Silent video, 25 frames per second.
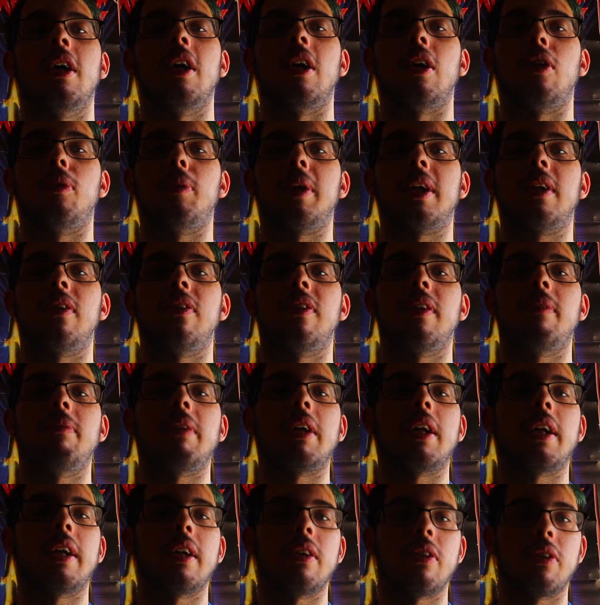is because they
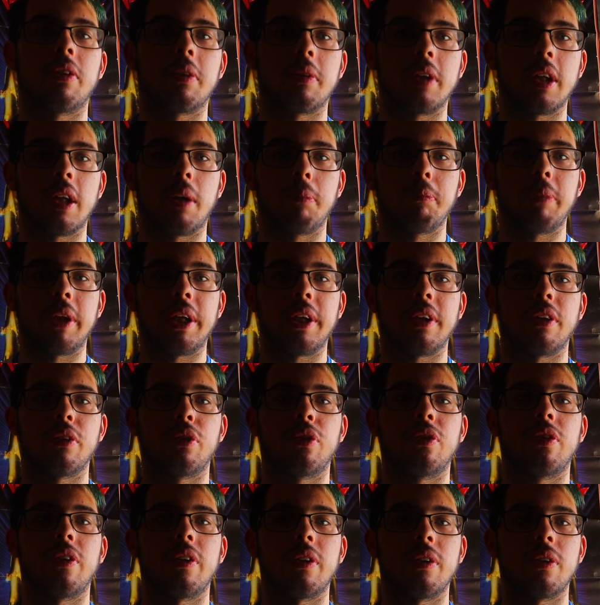made history on being the
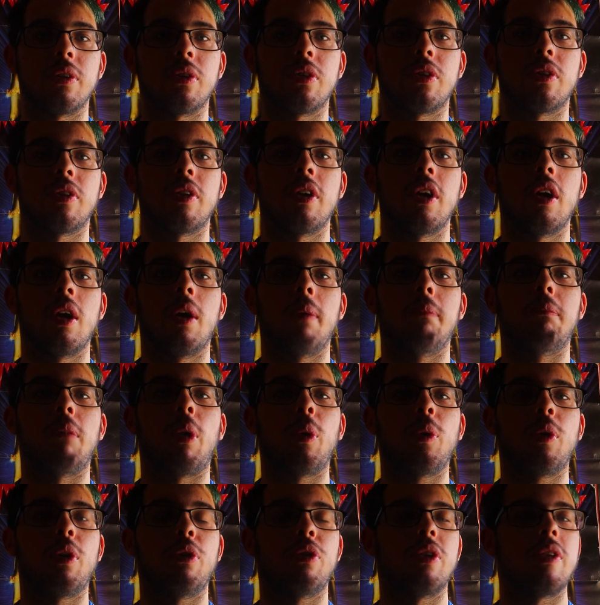first
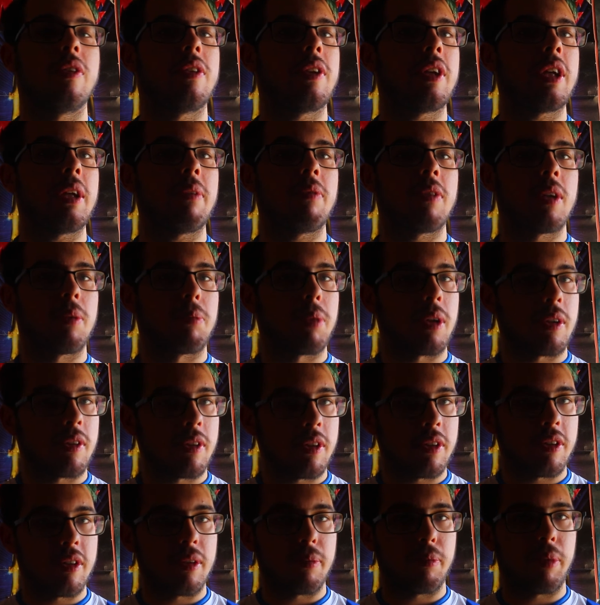Moldovan team to
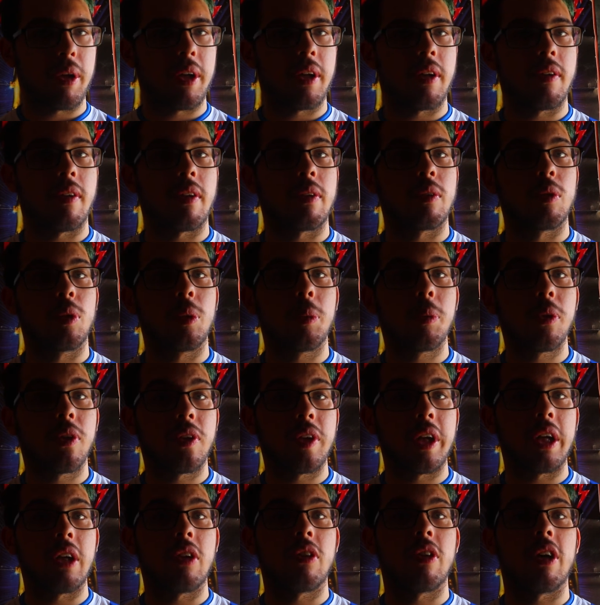participate in the group
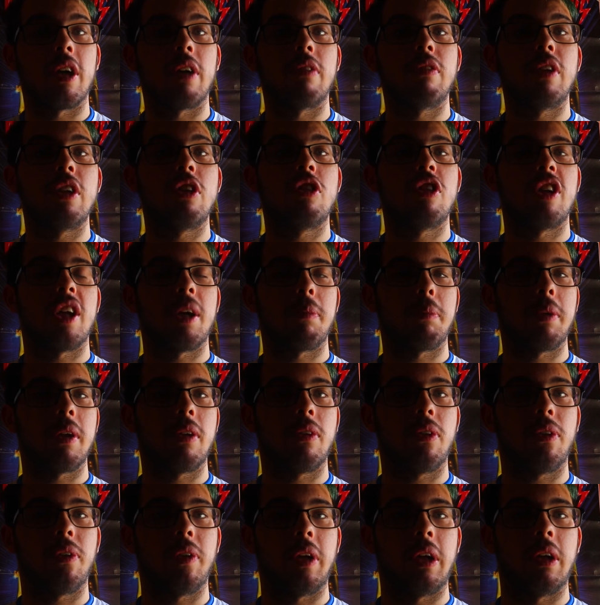stage of the
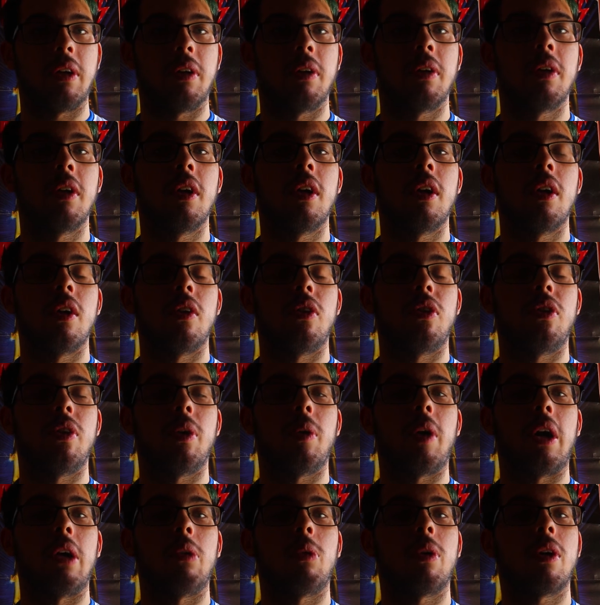Champions League.
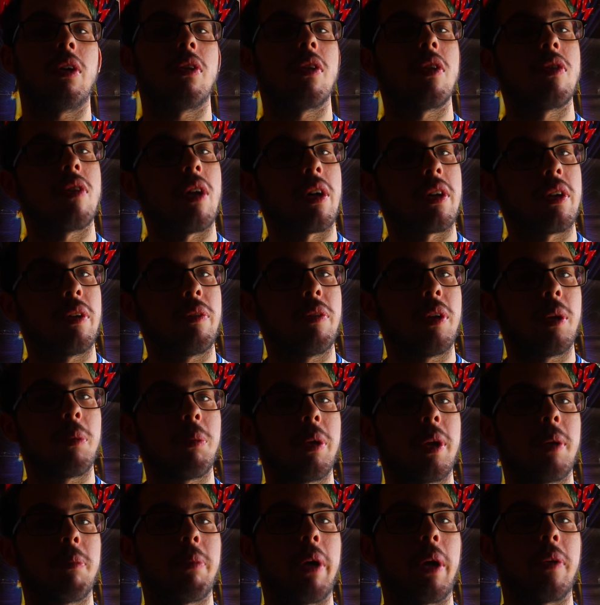So I wanted to talk a little
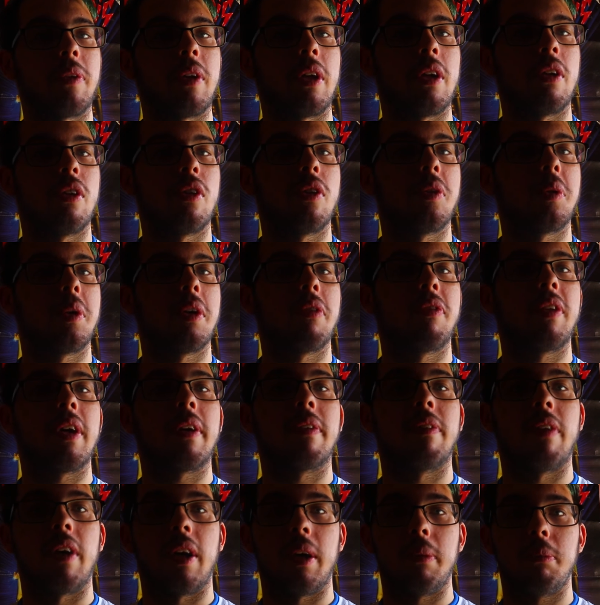bit about the history of the
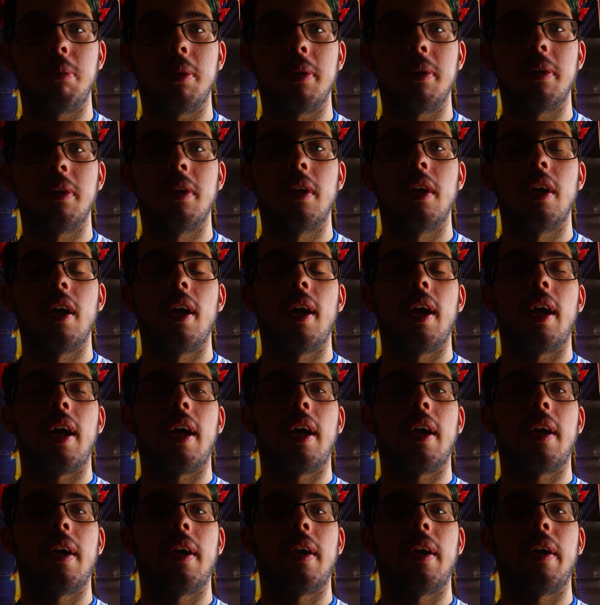club
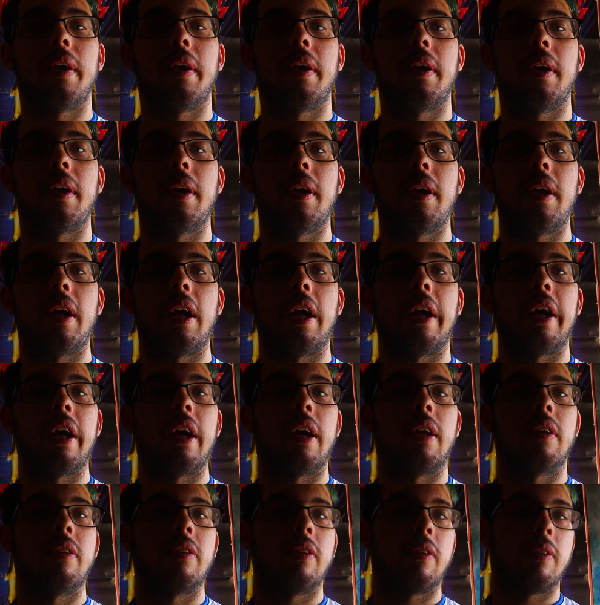
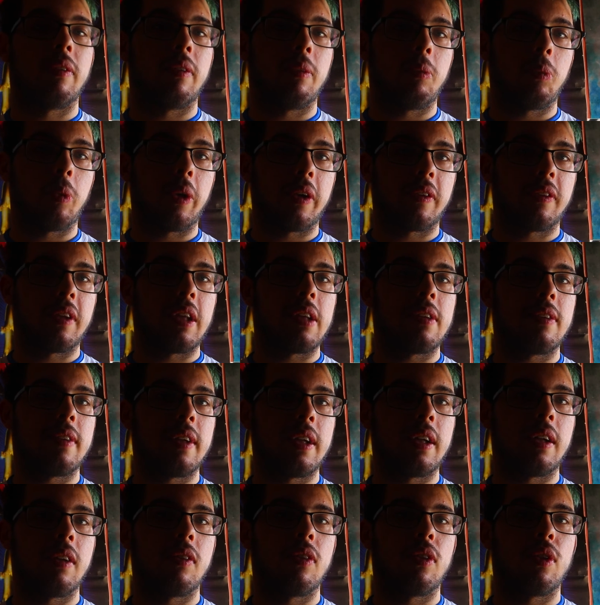and what they
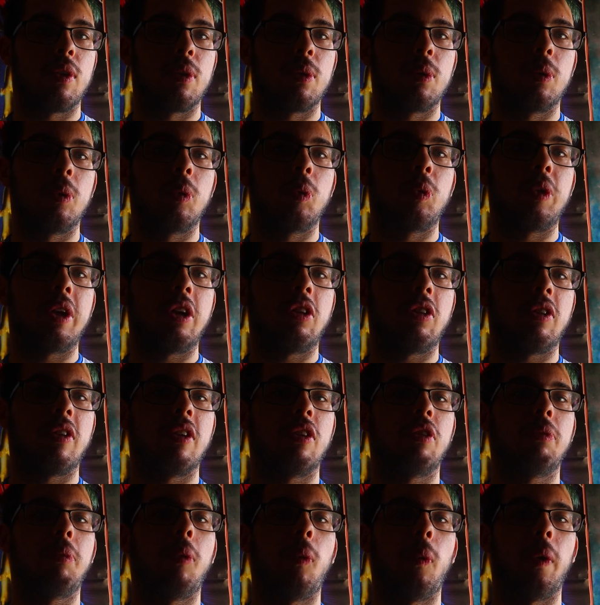did to reach
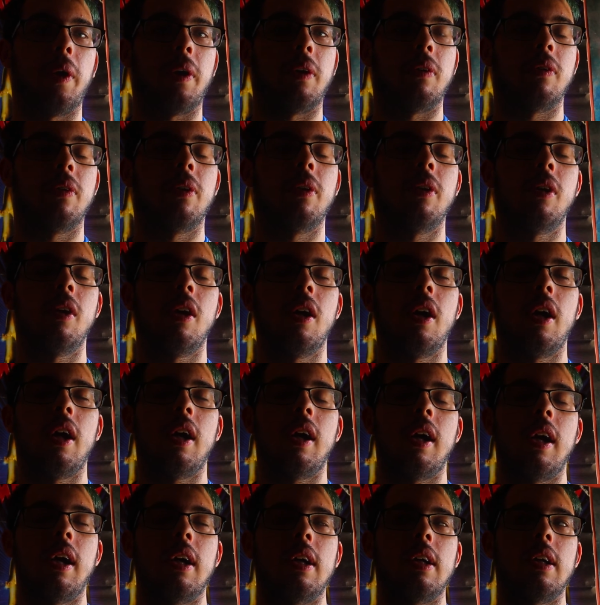this point.
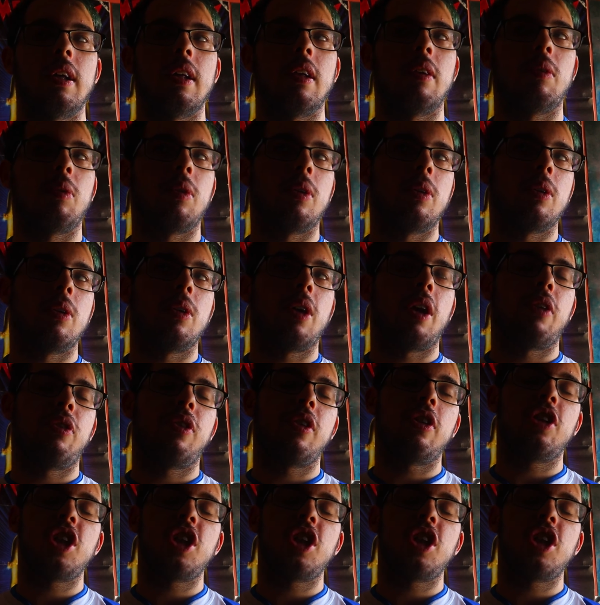FC